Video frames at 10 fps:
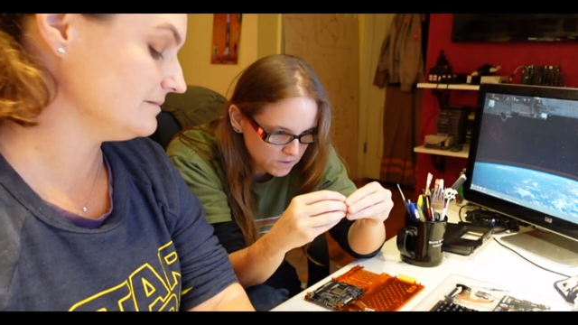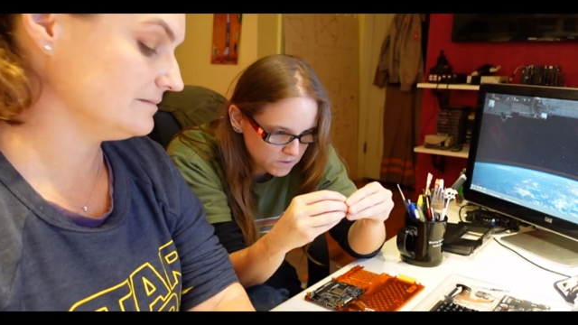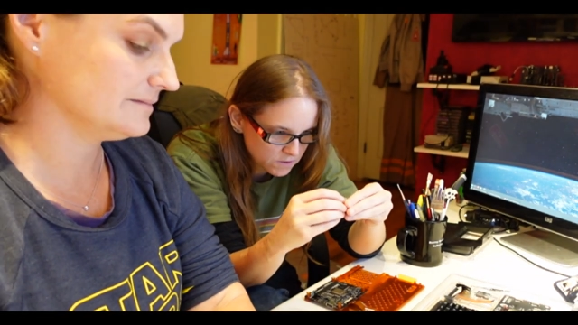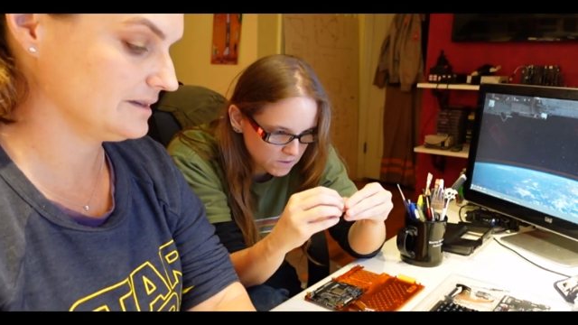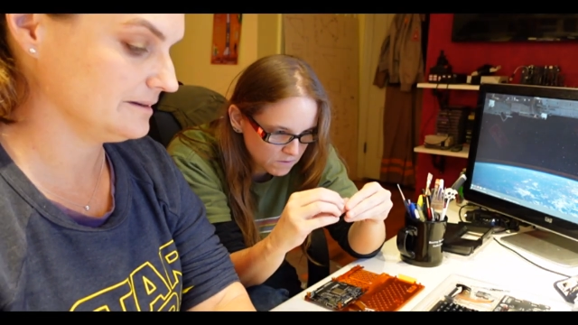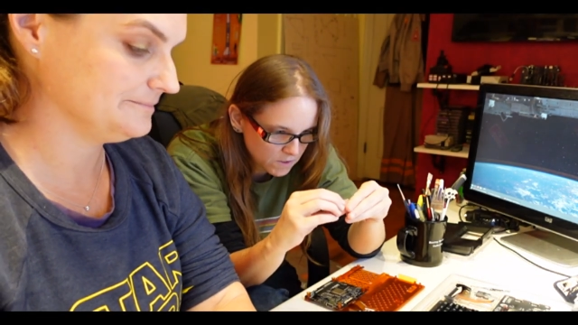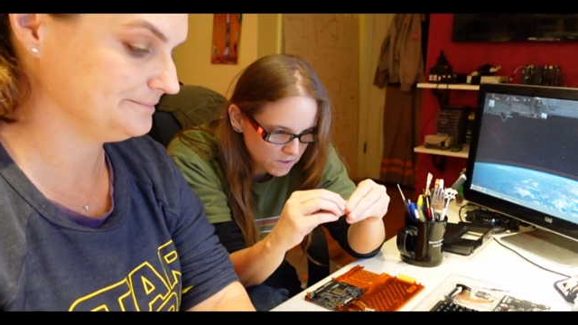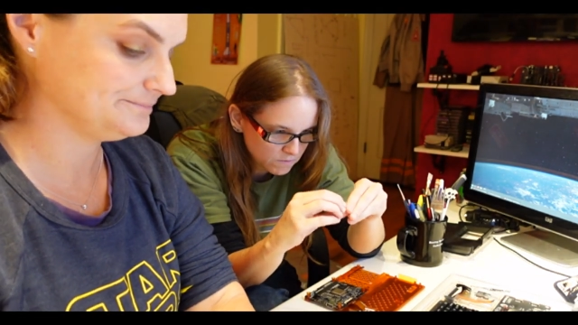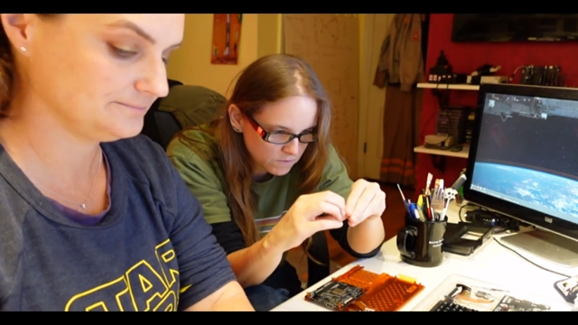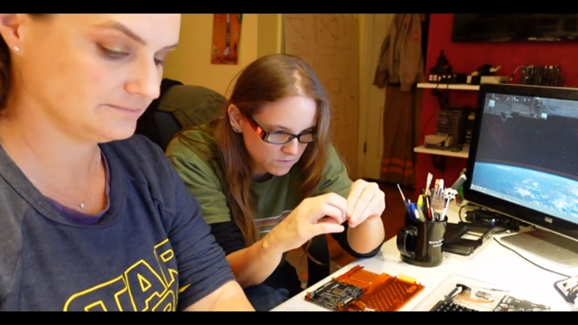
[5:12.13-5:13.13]
Speaker 1: So I
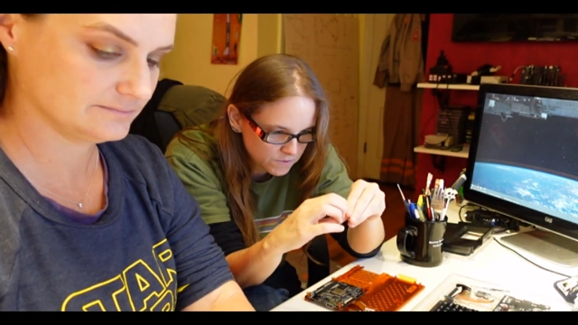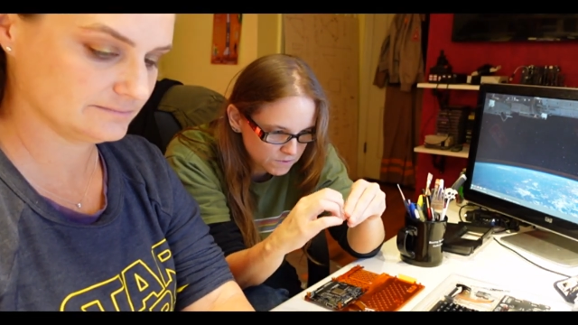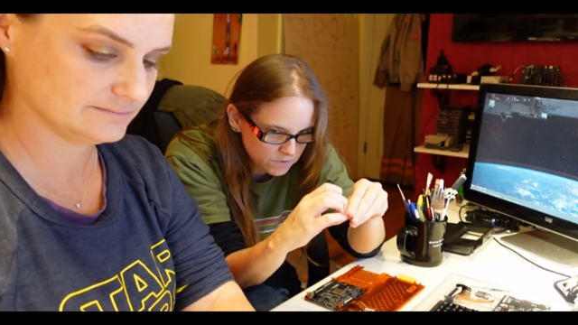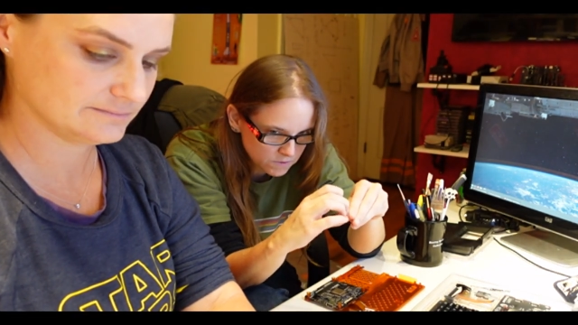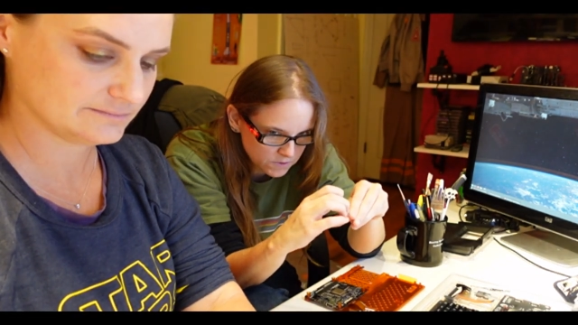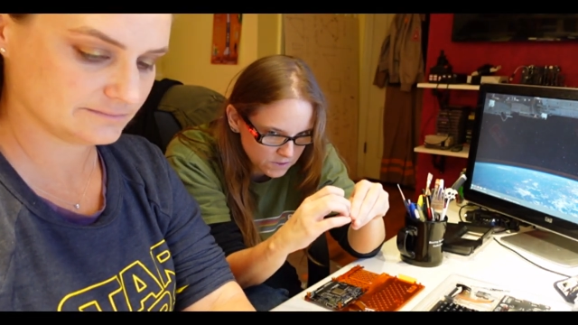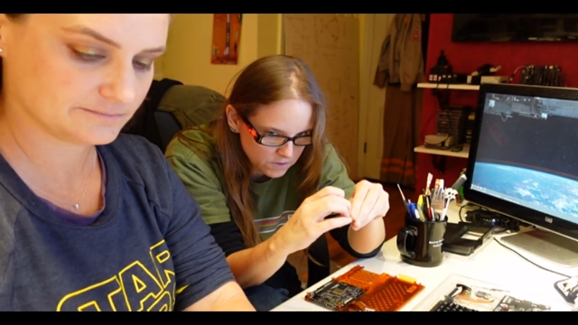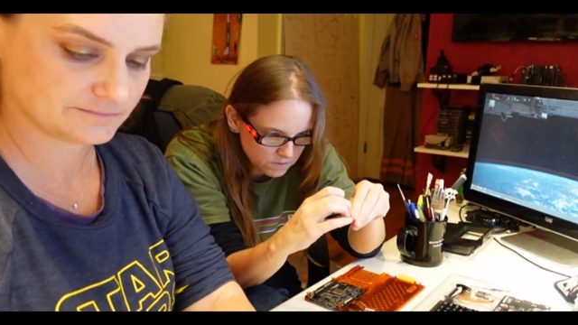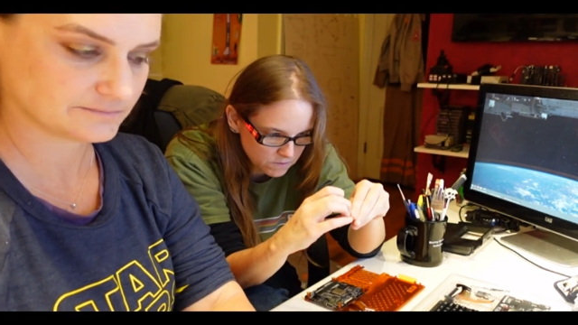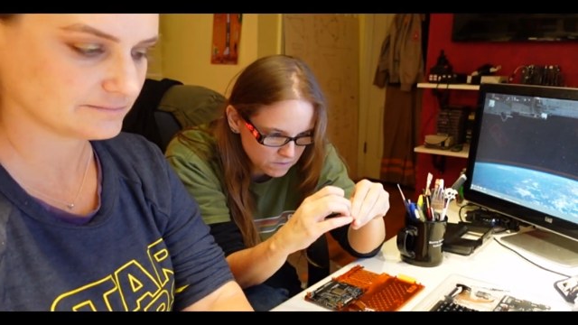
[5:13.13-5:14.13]
will do little tiny
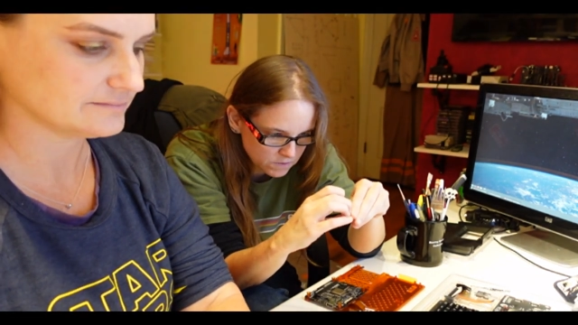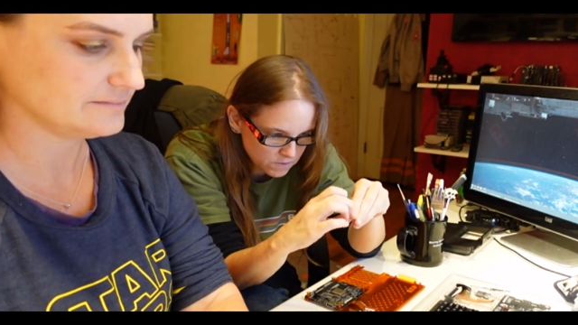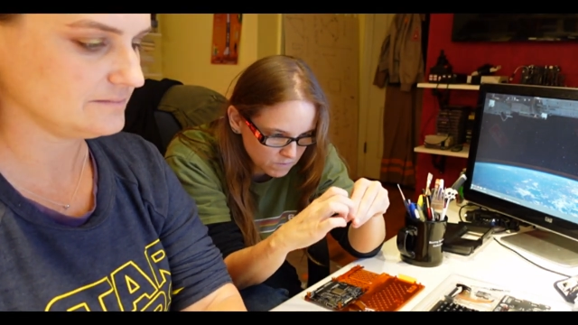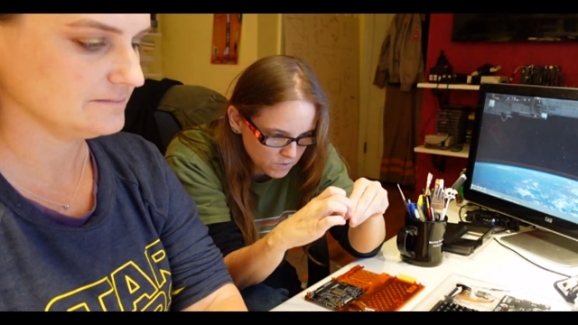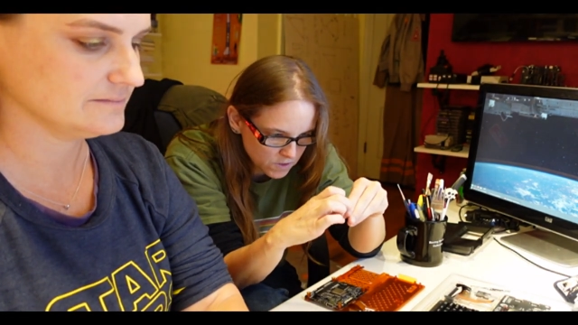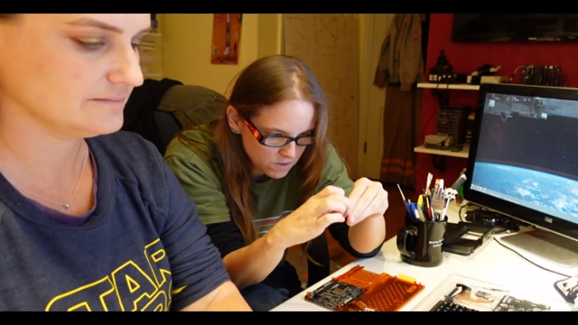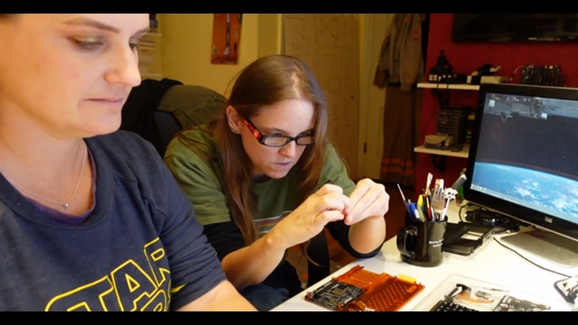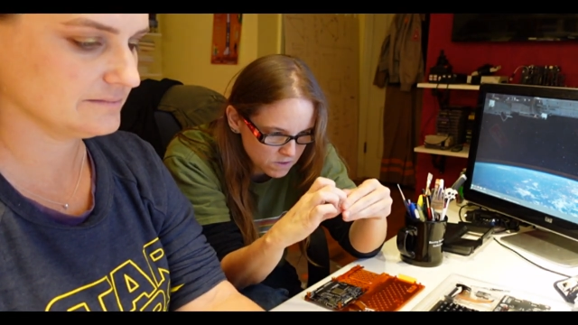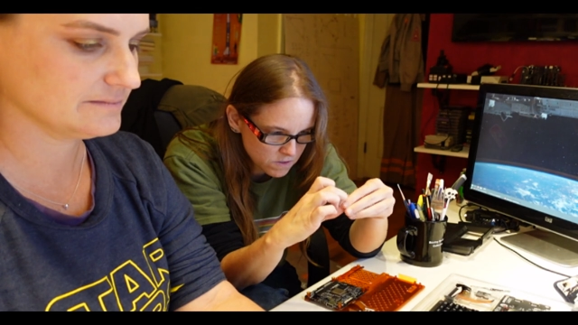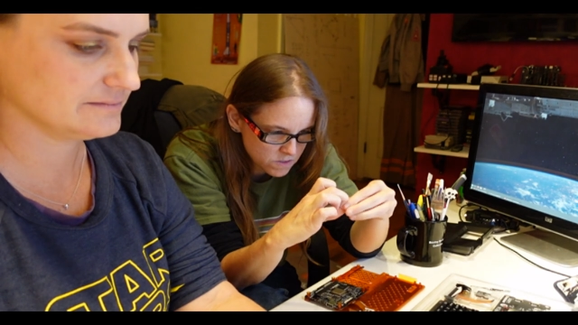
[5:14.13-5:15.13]
screws somewhere.